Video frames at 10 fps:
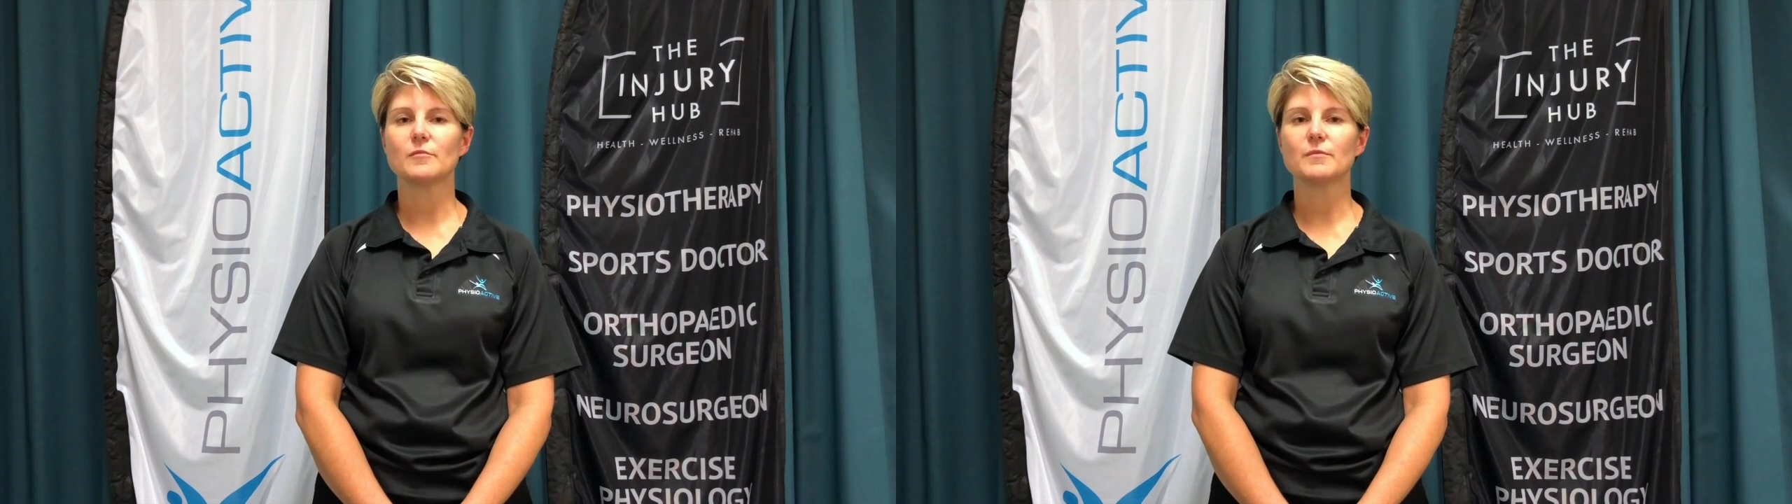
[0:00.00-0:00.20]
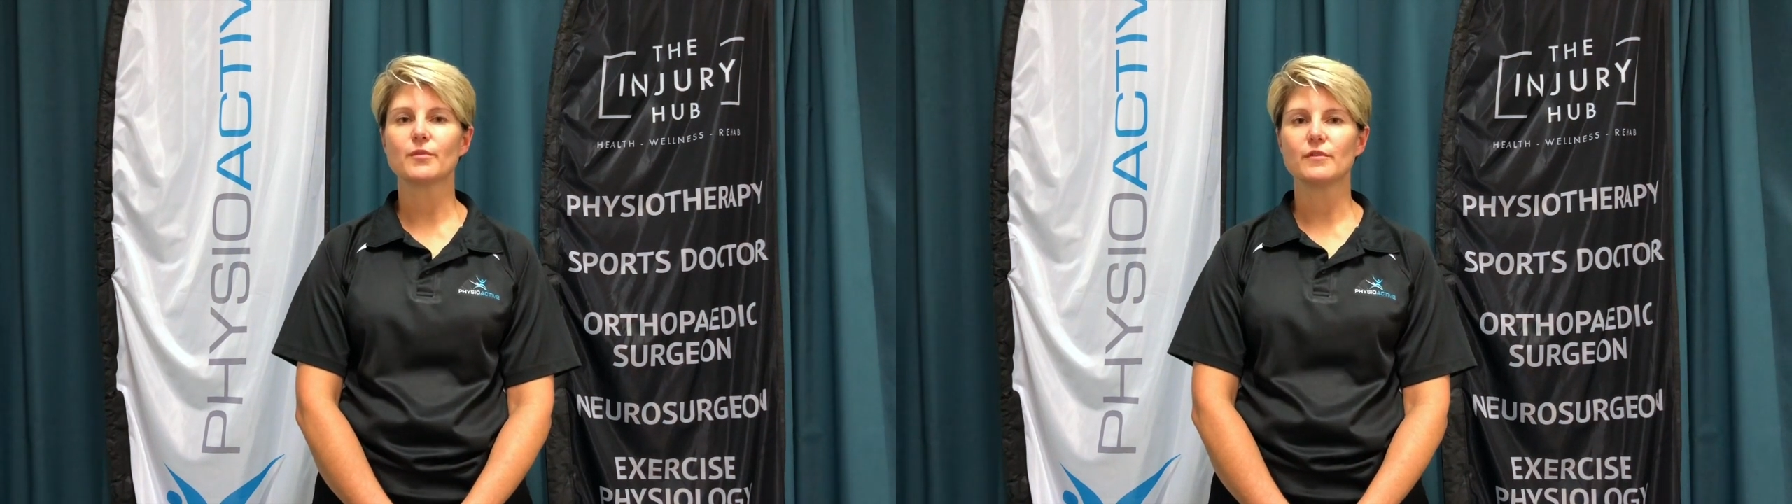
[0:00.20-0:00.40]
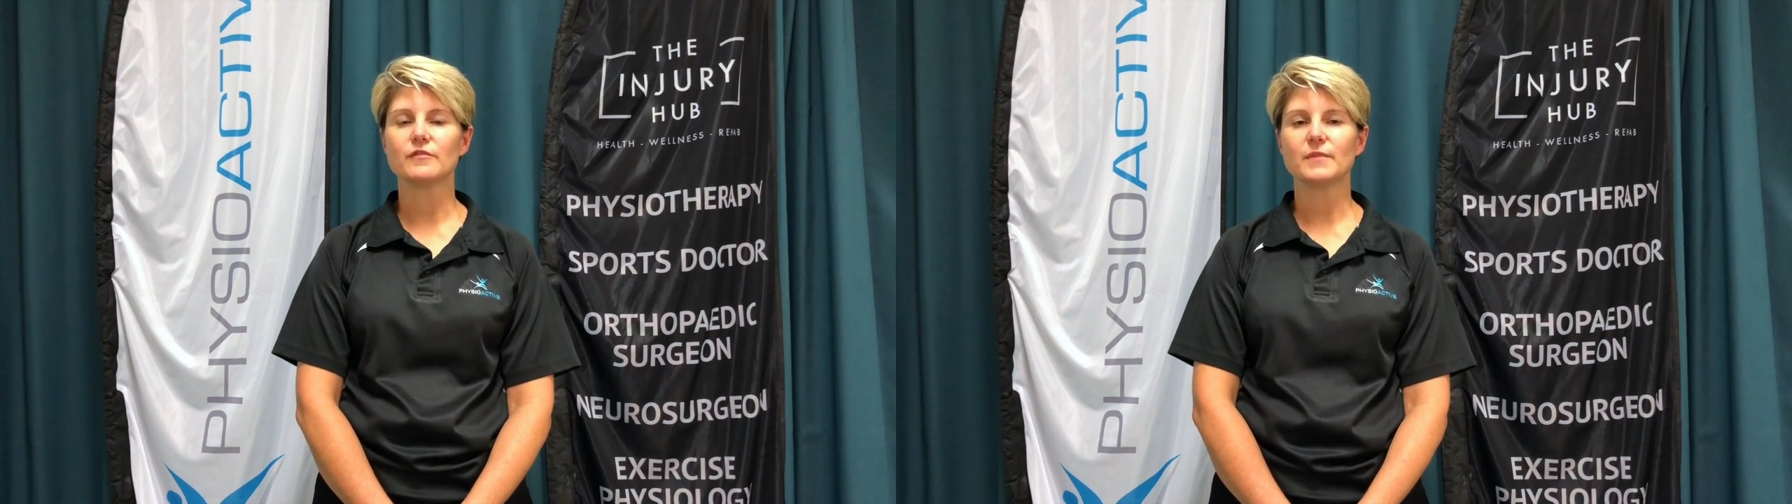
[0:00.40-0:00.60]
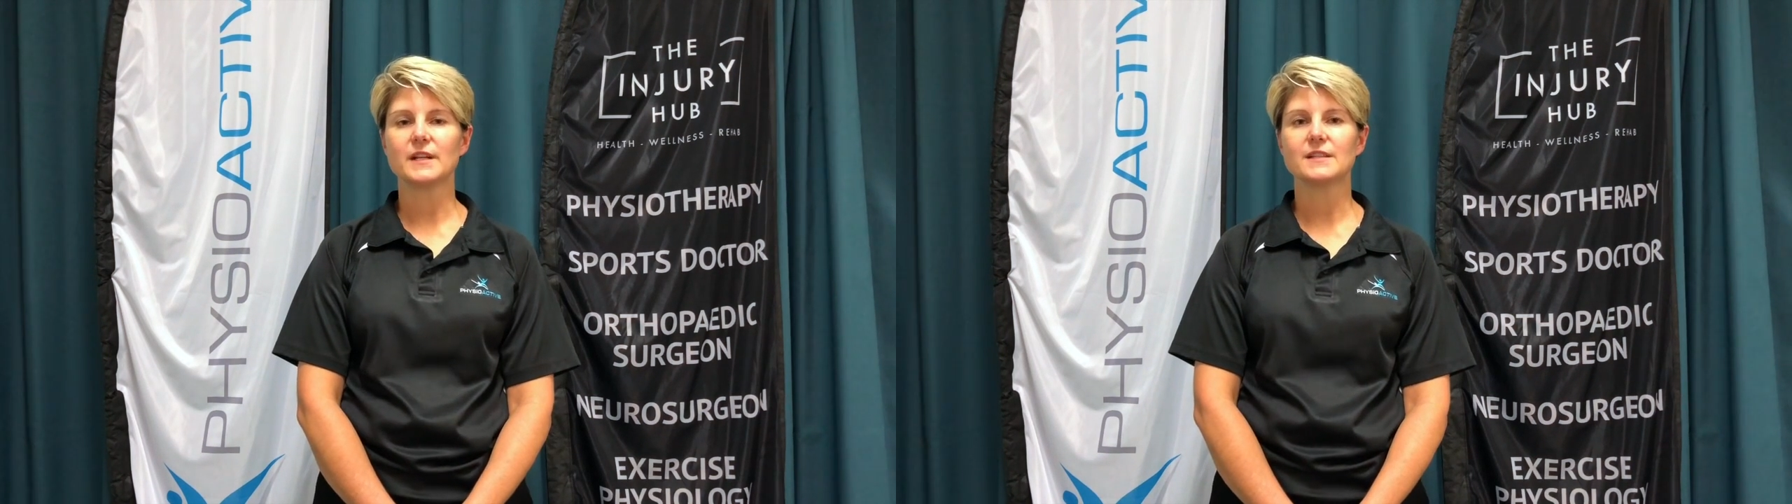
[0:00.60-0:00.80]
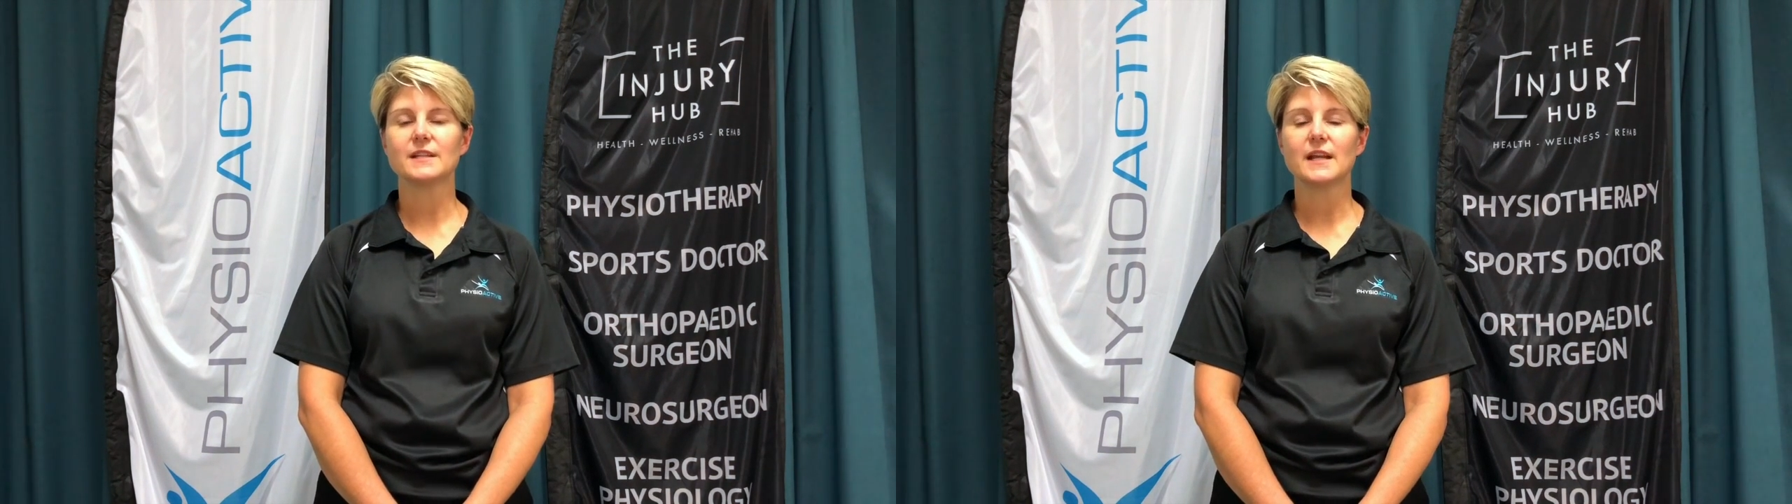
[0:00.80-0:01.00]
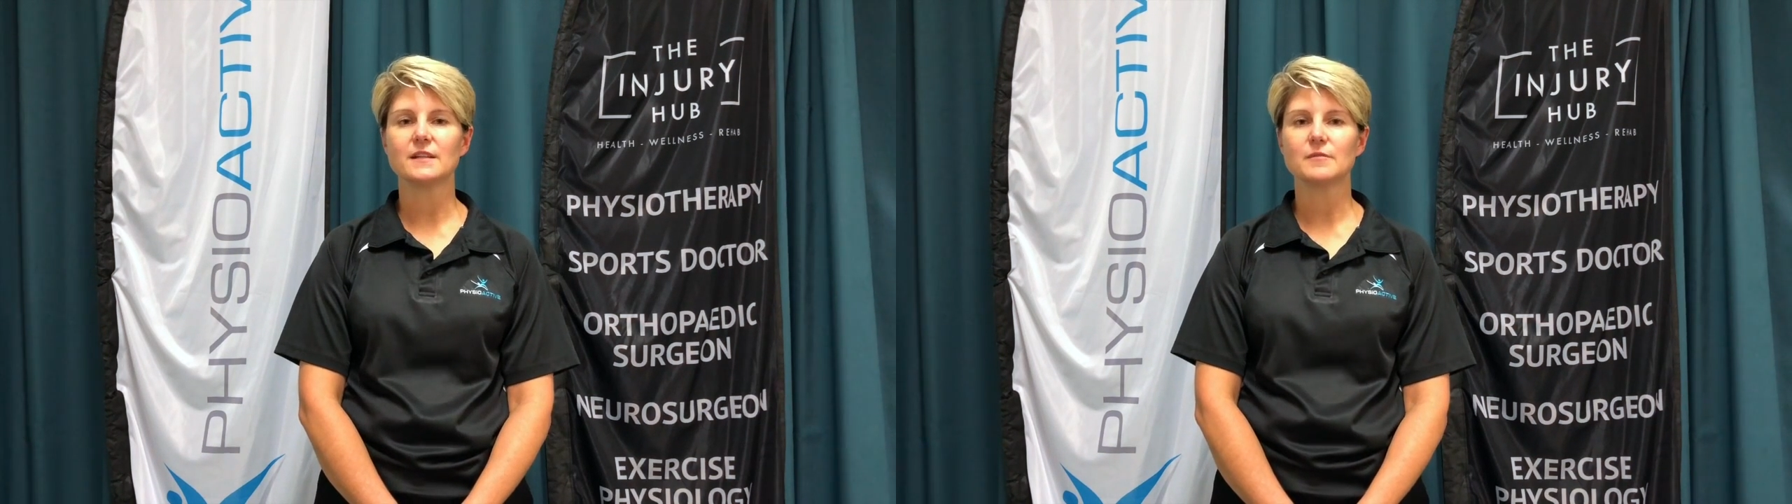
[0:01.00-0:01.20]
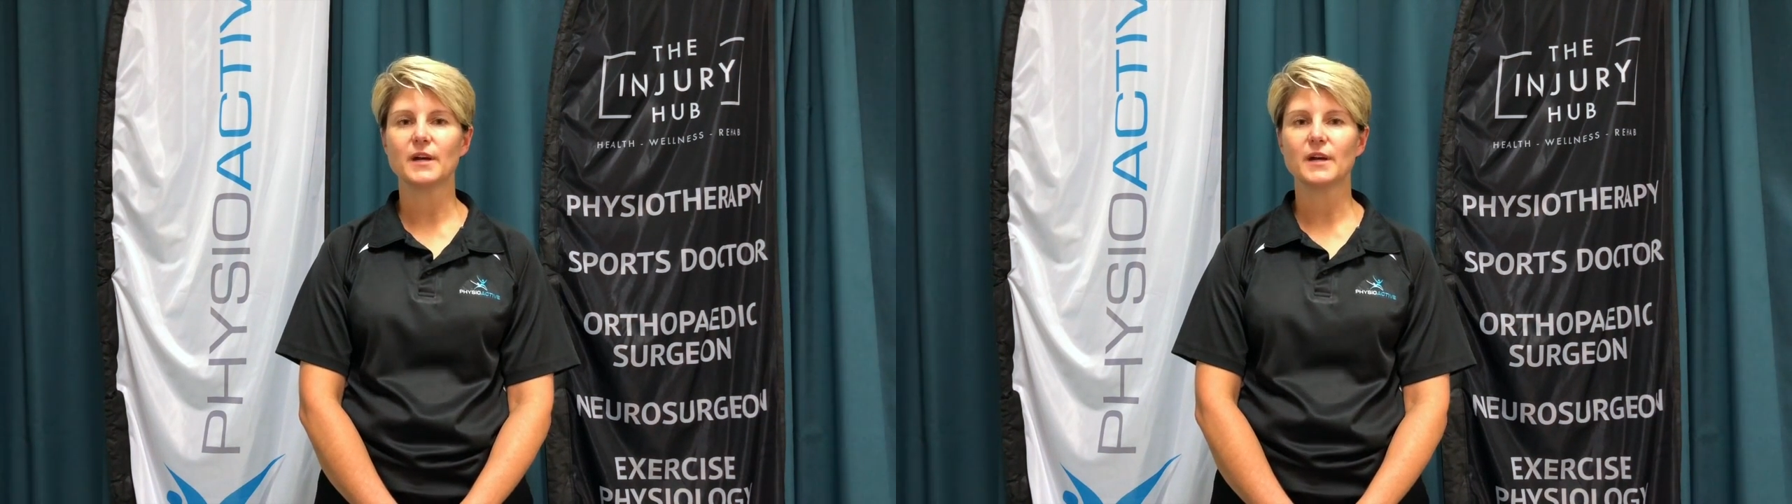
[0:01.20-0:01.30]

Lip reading: improvement in tendon